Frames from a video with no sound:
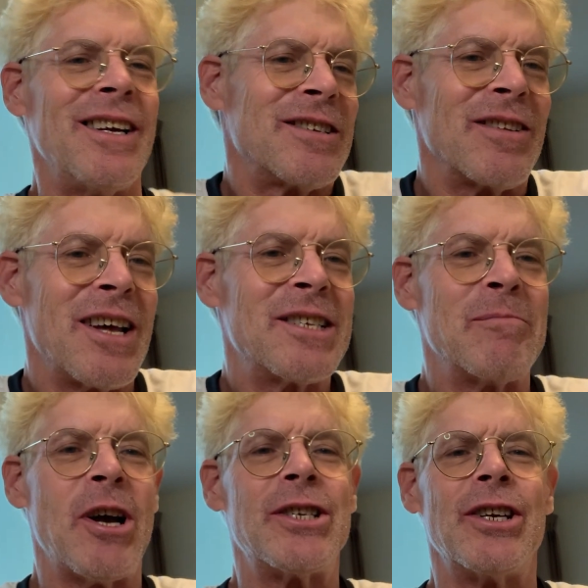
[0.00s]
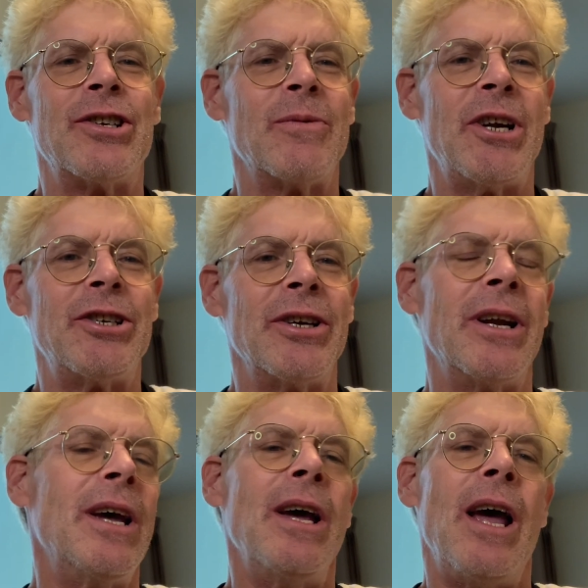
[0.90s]
So that's my situation.
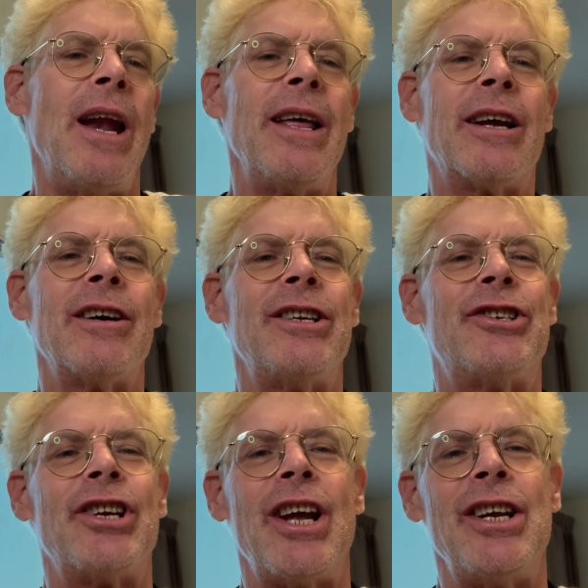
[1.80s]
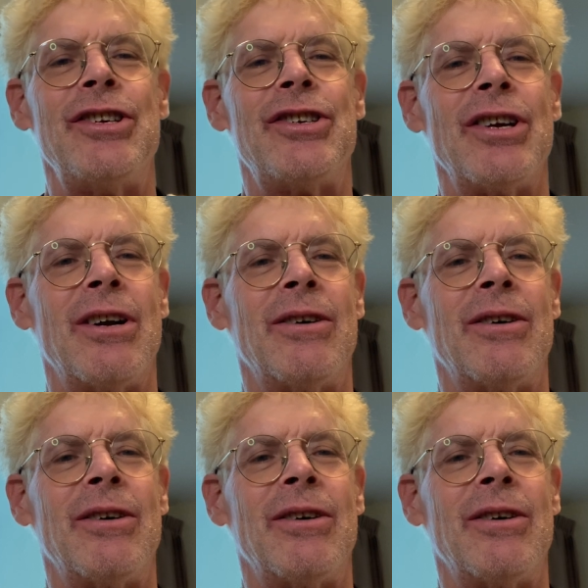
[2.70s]
And it could change,